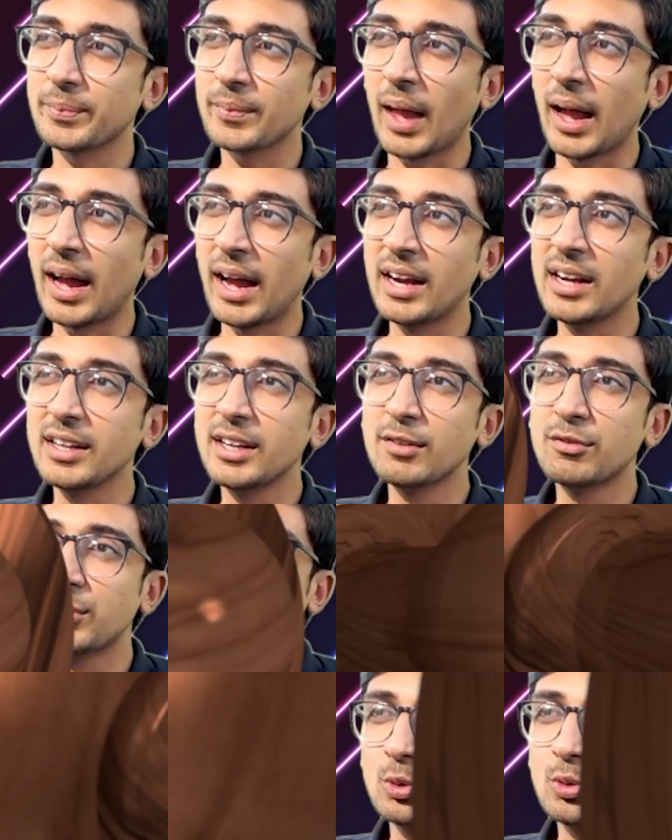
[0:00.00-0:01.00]
I'll
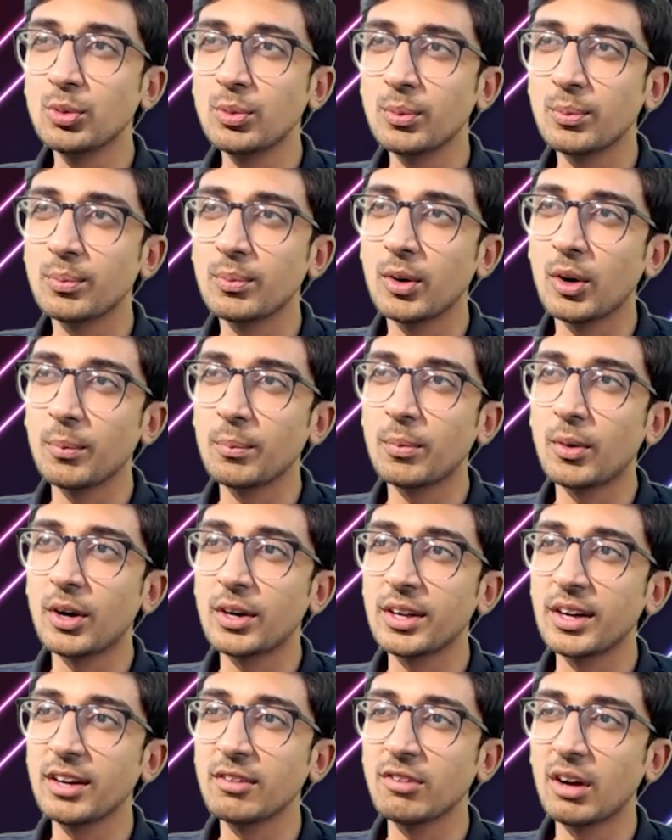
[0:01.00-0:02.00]
give 2,
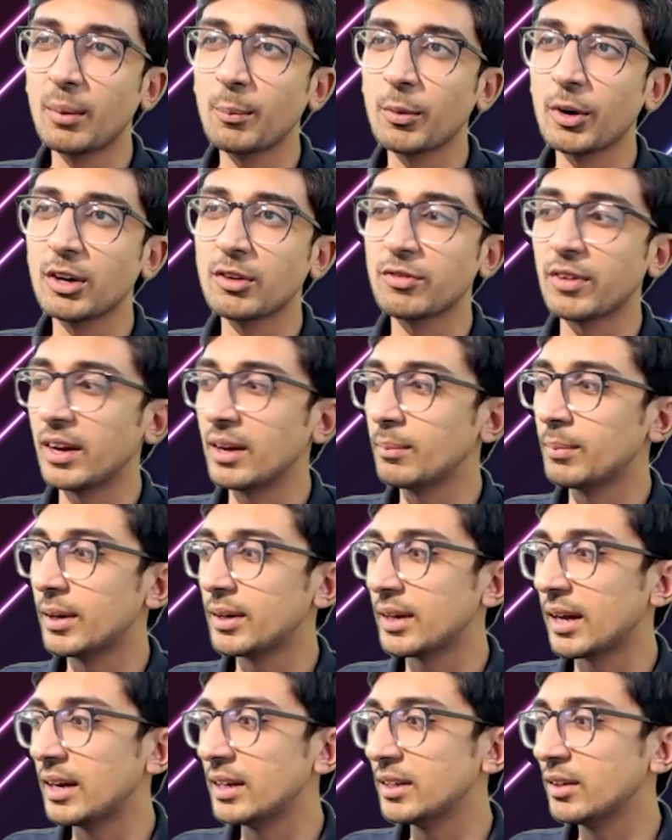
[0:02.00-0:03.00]
bordering 1.5, but
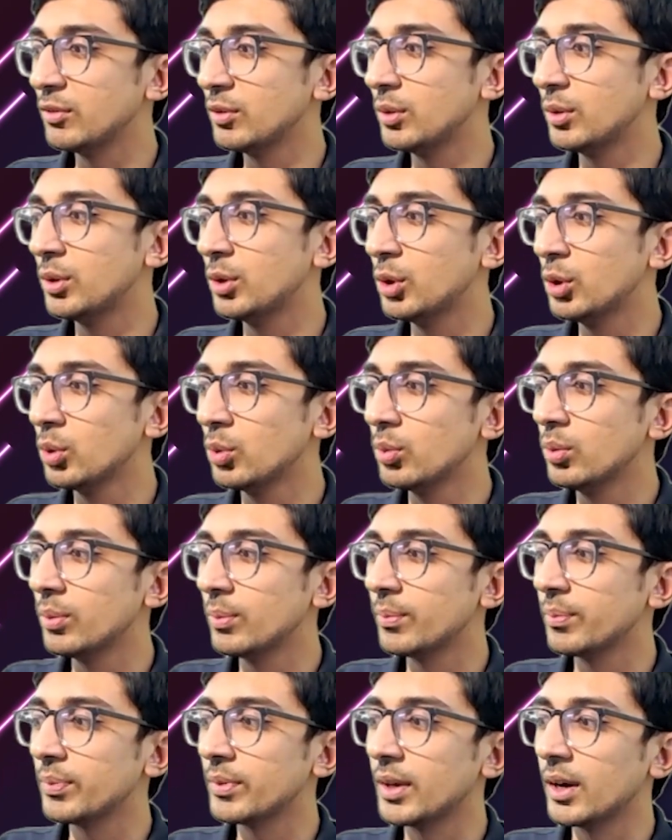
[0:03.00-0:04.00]
I'll give you 2
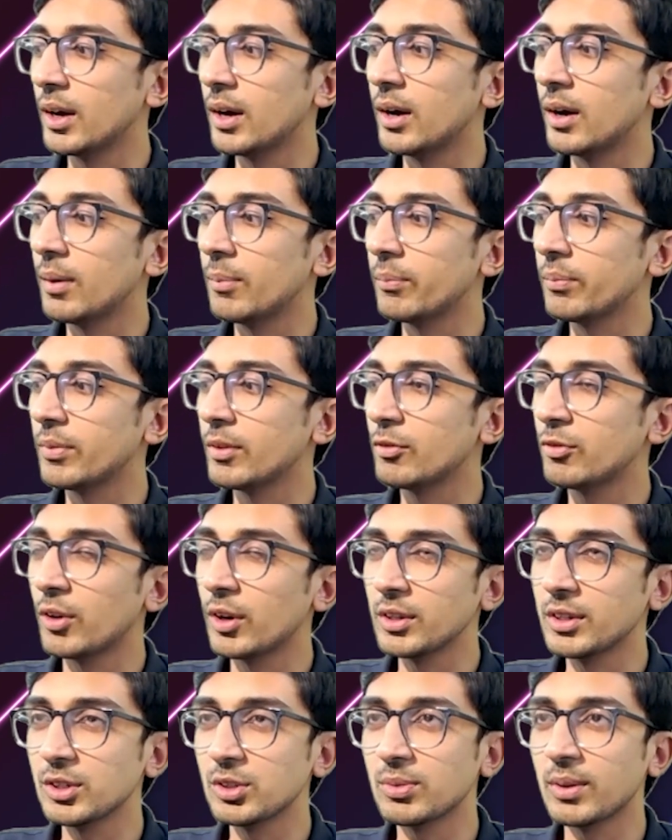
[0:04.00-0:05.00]
for
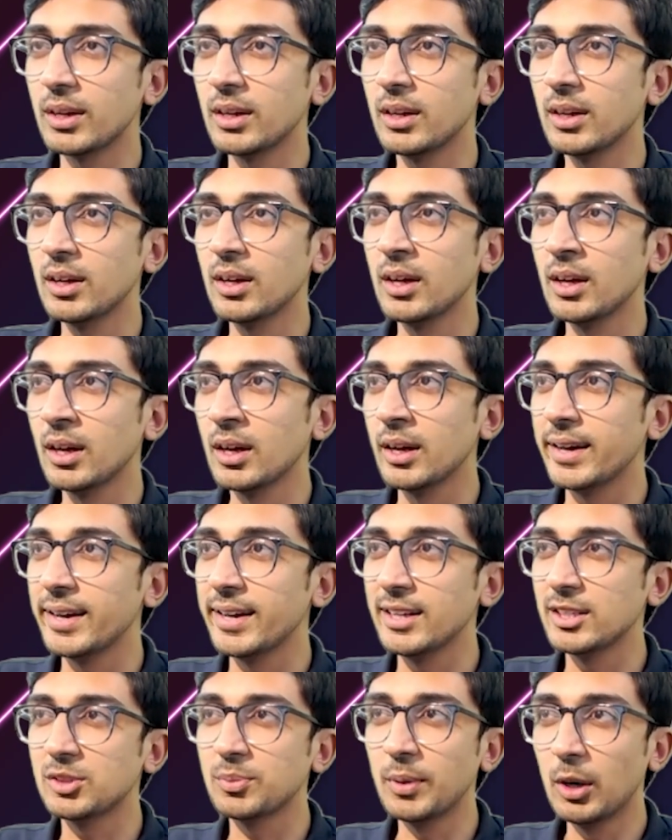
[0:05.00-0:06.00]
this one.
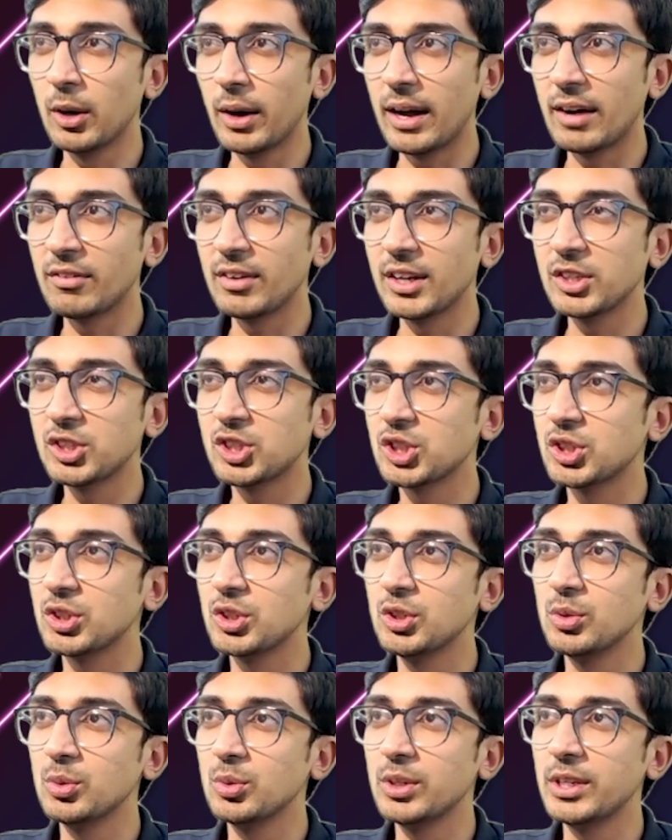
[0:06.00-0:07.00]
It's below average.
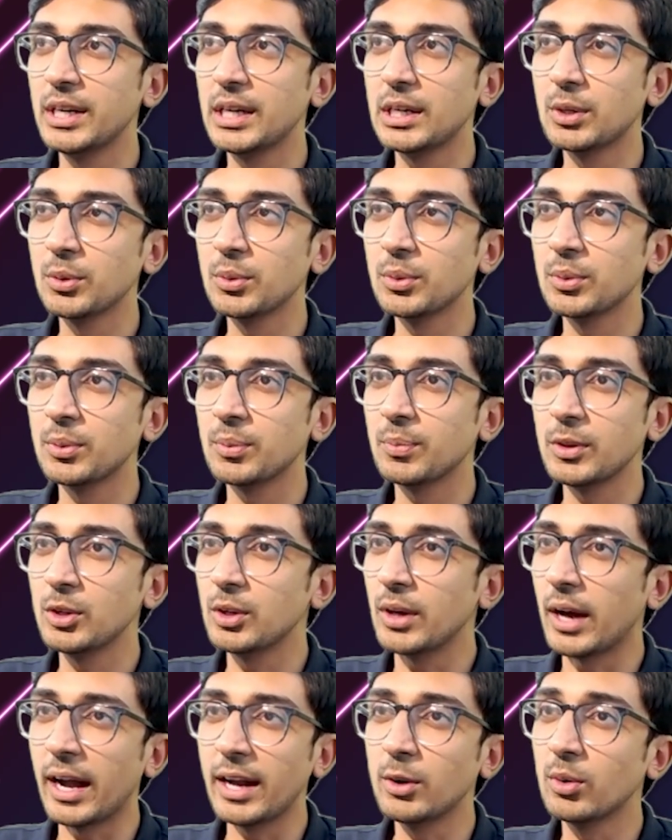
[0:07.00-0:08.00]
You need to,
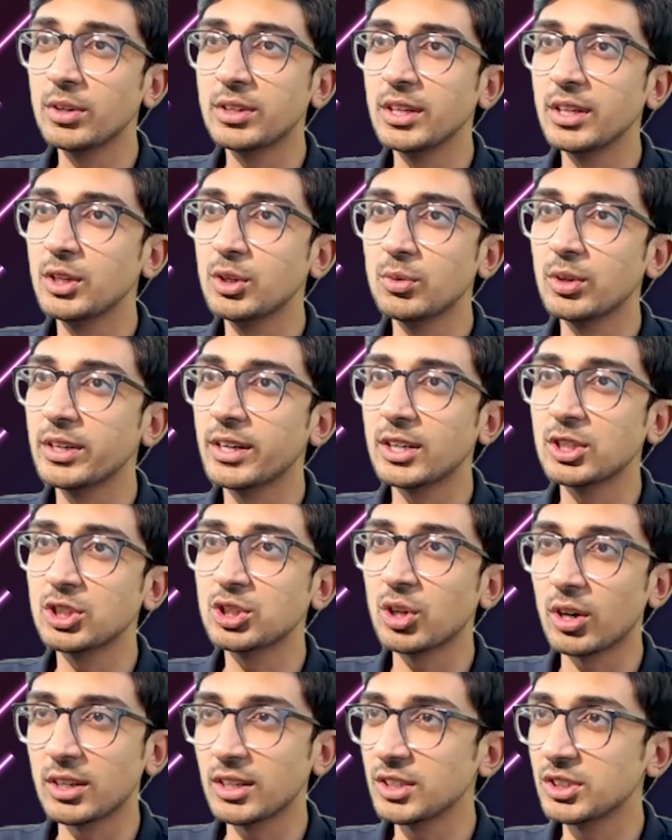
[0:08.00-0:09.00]
I don't think you would get
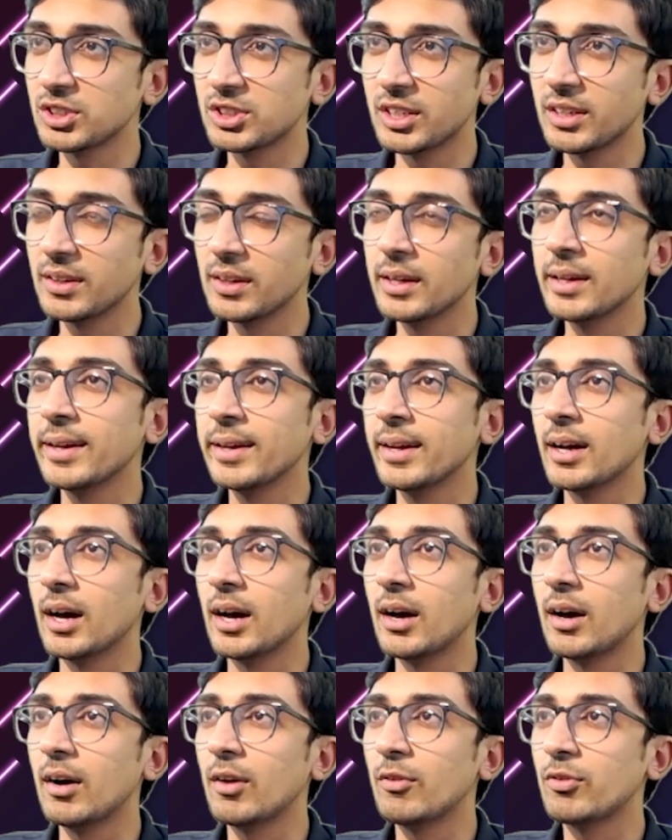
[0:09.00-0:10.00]
shortlisted
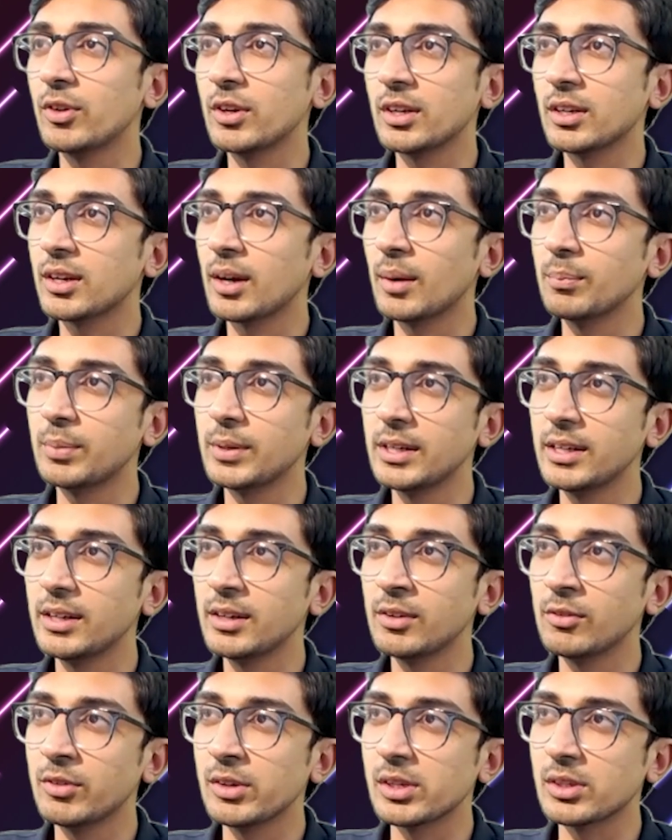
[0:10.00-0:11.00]
for a
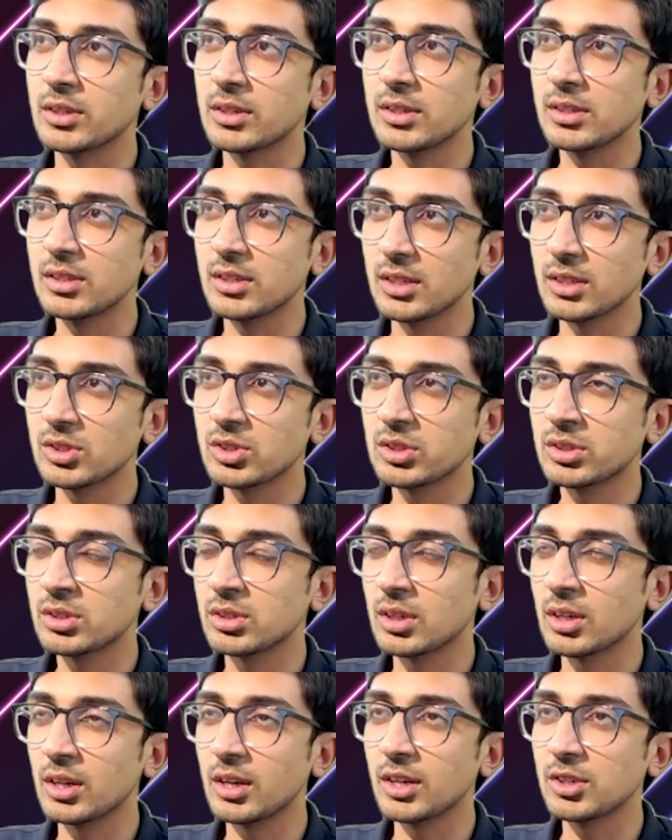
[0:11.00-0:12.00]
company with this
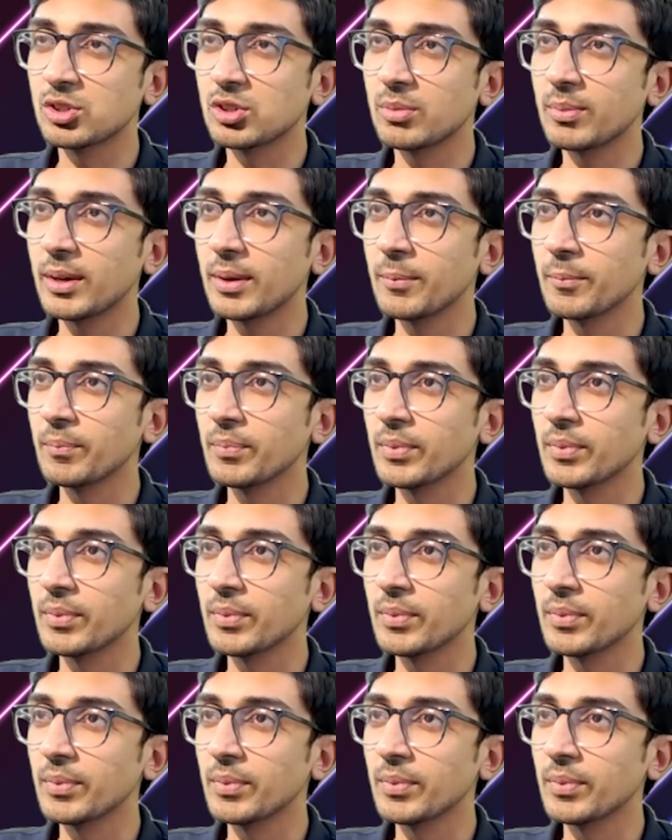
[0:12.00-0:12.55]
resume,